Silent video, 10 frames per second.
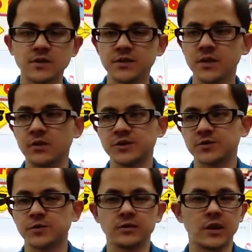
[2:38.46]
you know, just
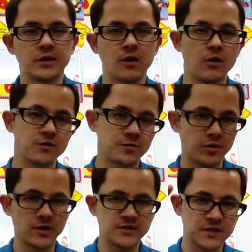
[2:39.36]
with a lot of cards, the
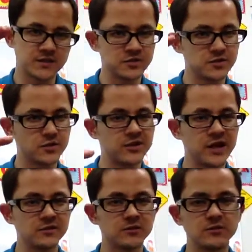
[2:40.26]
price tends to just go
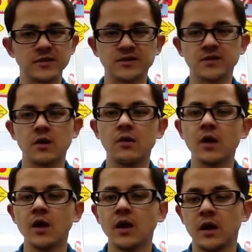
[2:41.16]
down a little bit, so
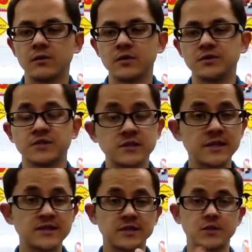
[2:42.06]
I'd rather just
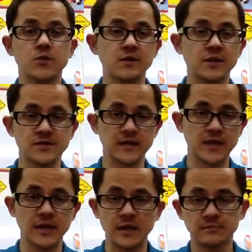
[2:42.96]
list as quickly as I
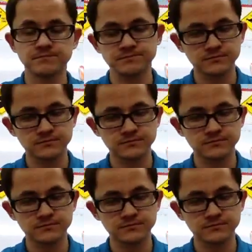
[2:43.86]
can,